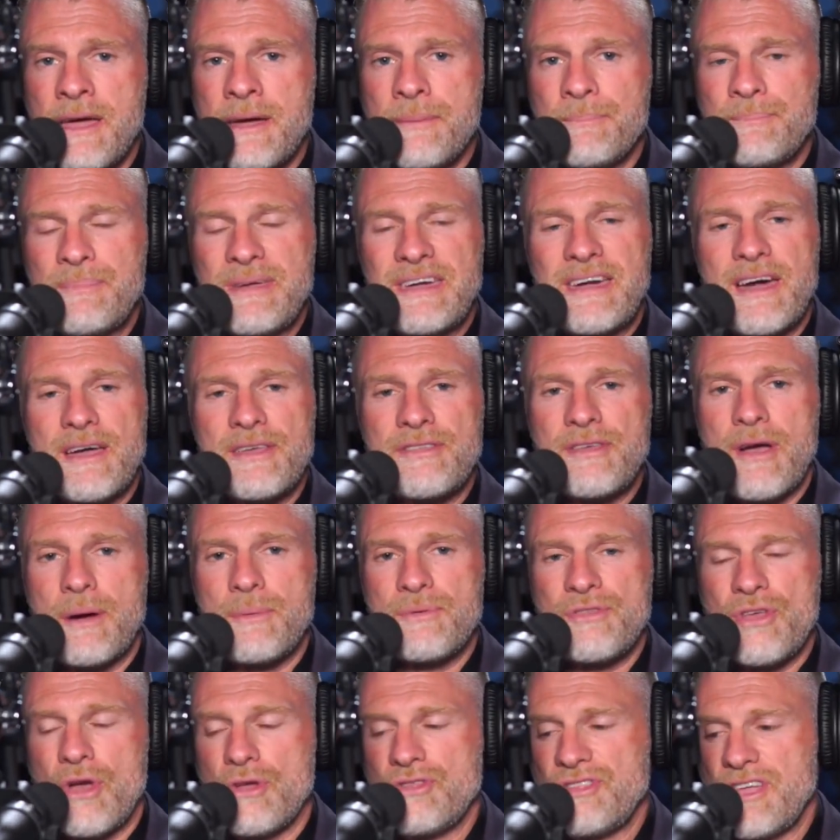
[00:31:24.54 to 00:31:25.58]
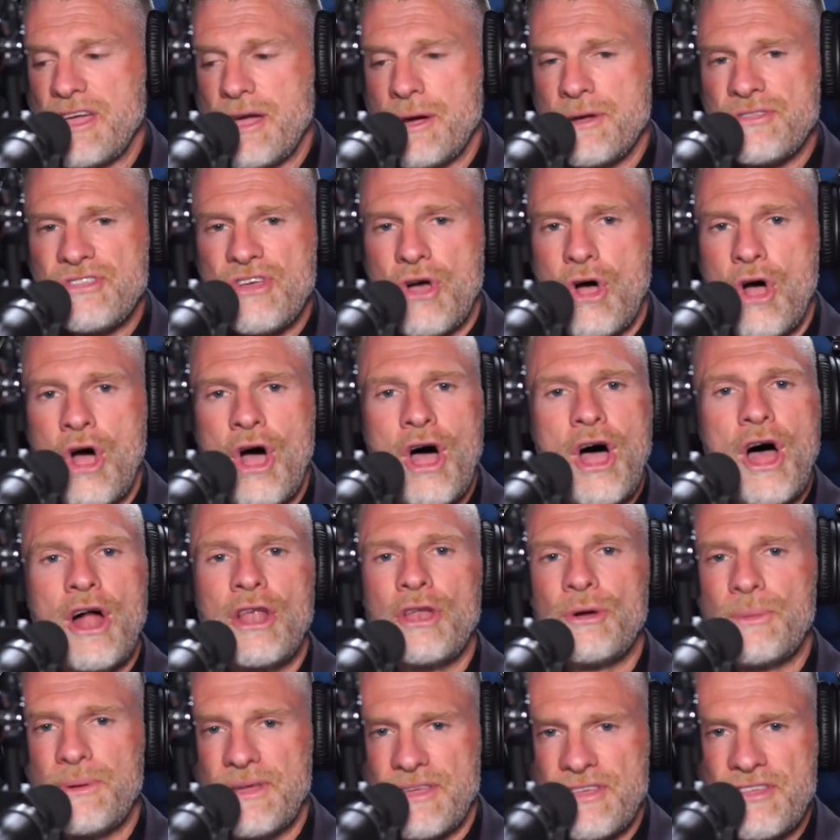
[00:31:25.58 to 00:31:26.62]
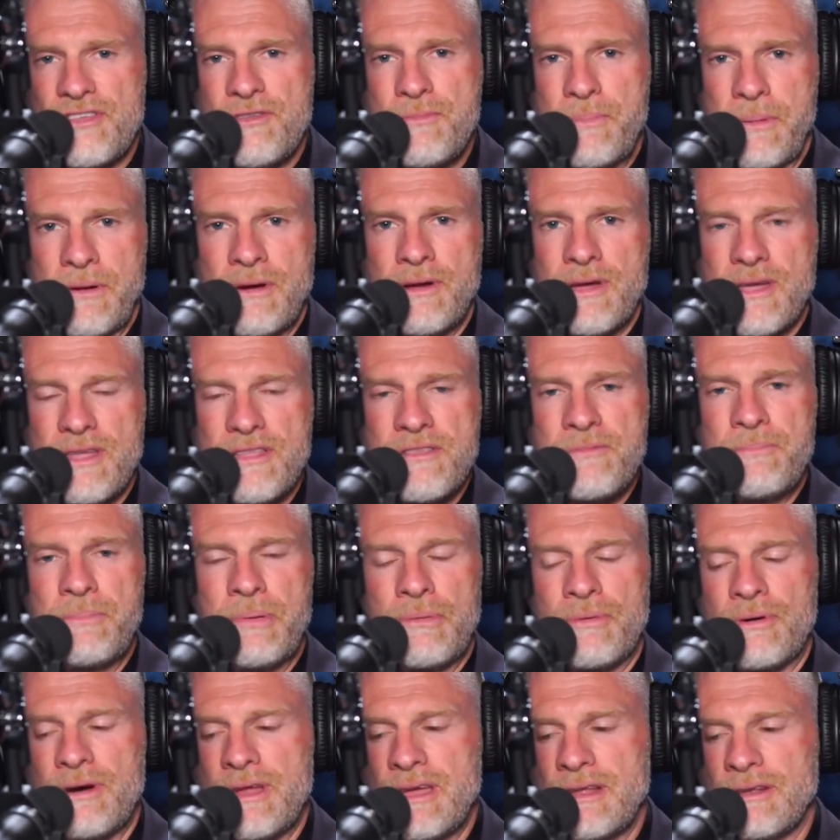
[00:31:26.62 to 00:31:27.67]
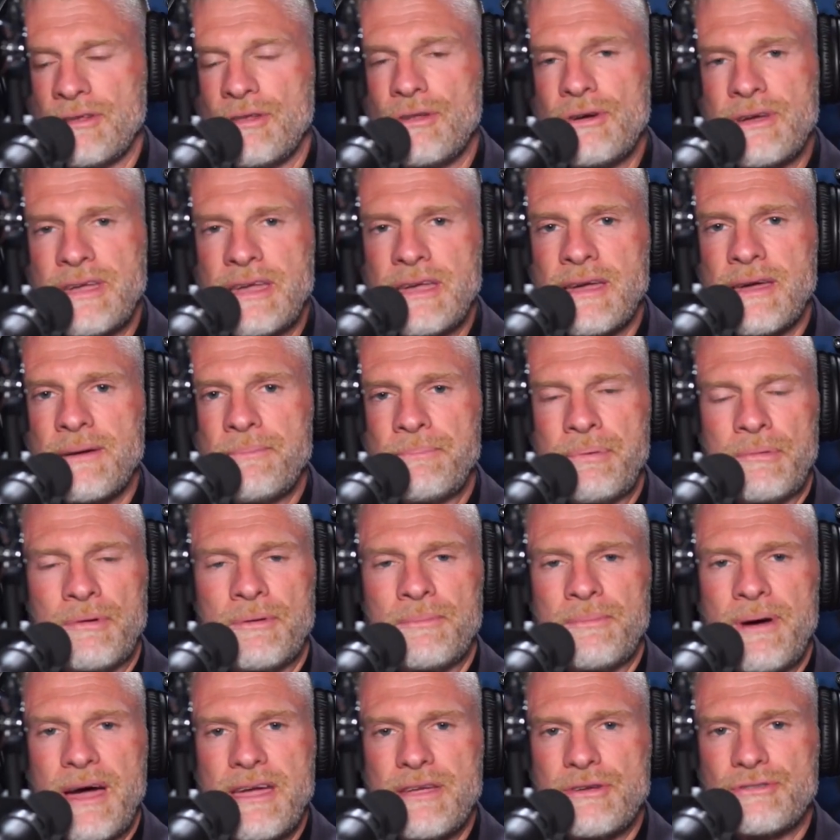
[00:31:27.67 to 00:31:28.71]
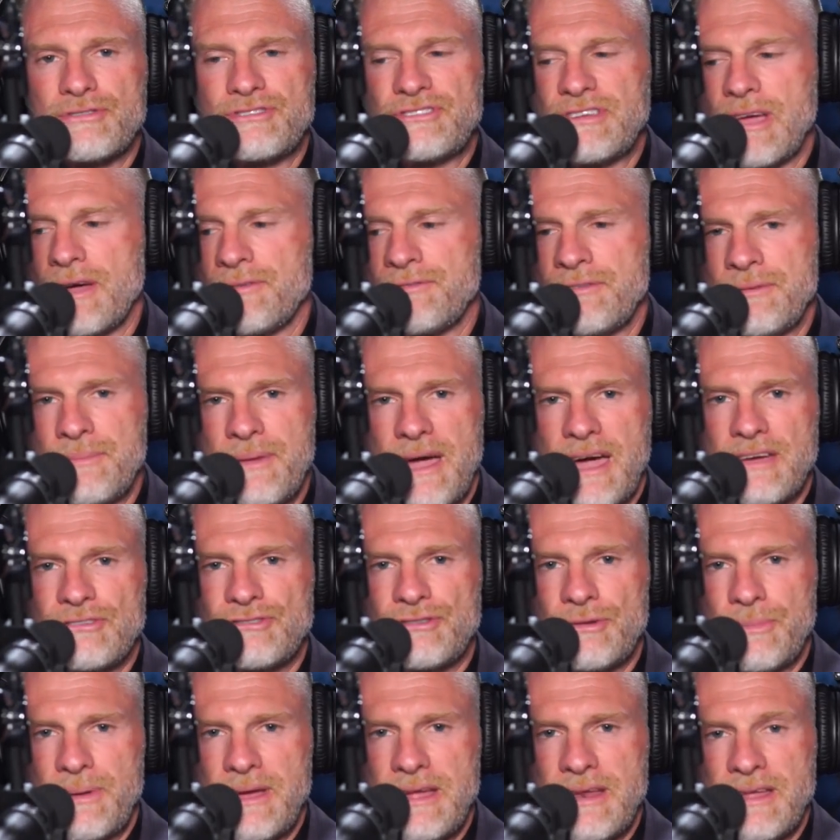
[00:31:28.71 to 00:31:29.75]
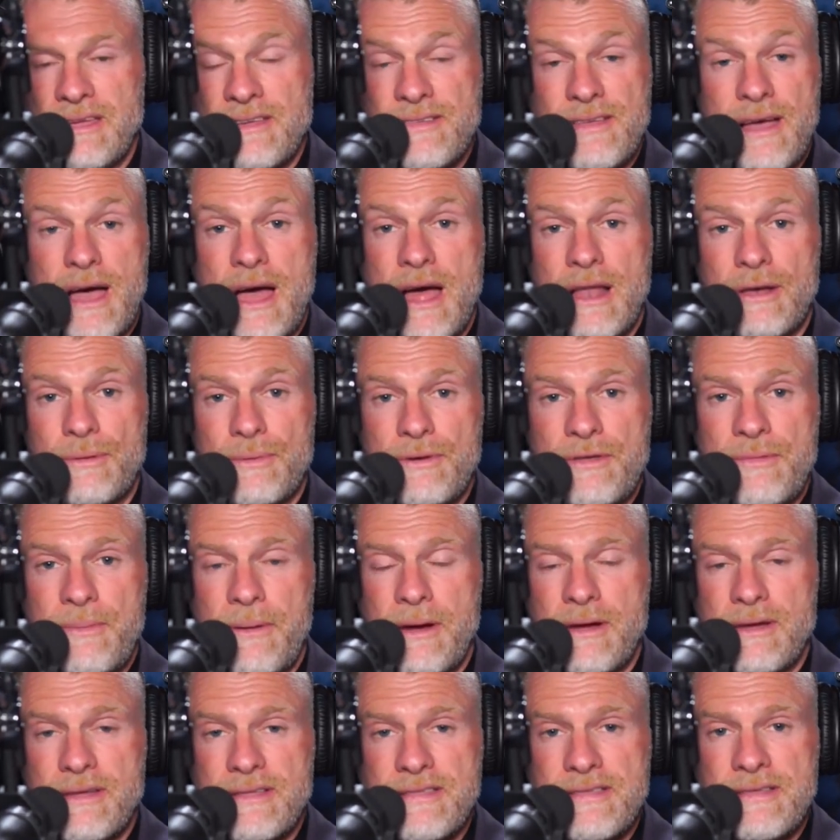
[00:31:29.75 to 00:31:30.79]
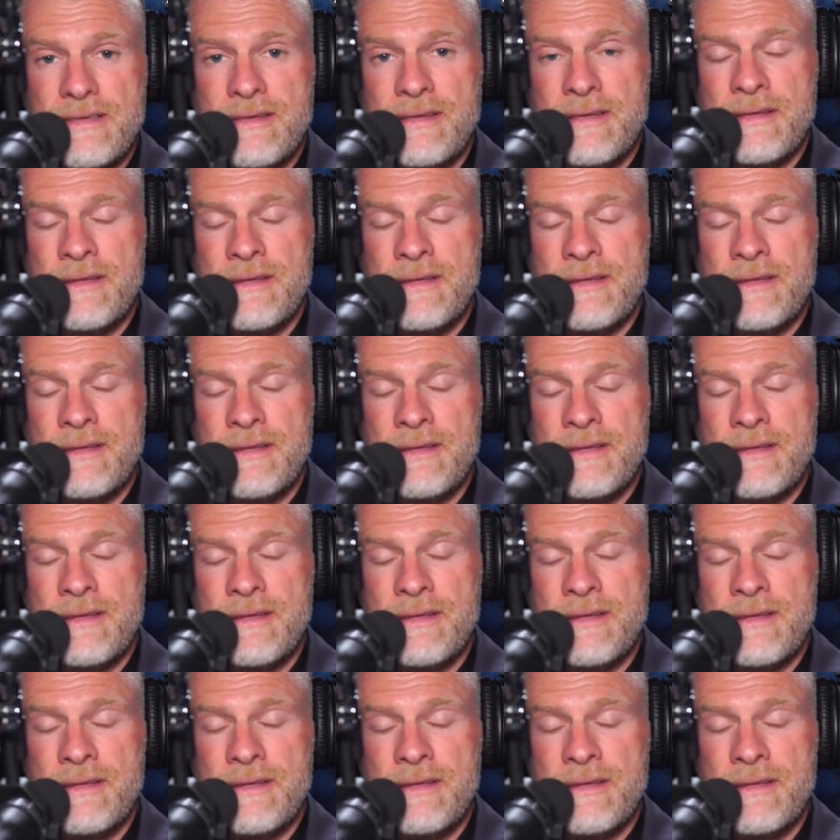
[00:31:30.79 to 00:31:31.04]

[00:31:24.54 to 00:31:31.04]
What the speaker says: because it's a hollow experience. Porn and looking at porn by yourself and masturbating is a hollow experience.